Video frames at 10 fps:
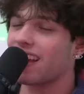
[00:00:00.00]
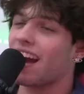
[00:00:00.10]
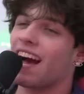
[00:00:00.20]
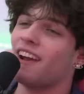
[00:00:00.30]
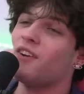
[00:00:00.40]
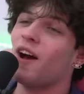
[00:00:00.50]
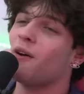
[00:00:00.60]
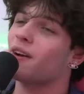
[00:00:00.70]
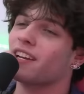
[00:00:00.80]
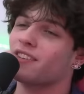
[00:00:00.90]
Yeah, done. I don't know
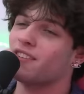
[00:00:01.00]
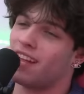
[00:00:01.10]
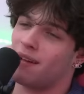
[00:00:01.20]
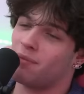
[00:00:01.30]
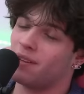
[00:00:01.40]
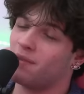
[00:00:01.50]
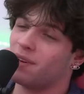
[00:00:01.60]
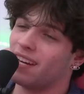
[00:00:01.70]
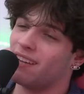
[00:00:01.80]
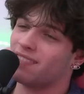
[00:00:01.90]
how we're gonna do that, but
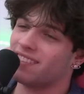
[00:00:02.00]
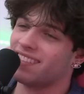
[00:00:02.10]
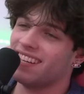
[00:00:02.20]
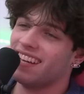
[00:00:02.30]
we're gonna have to.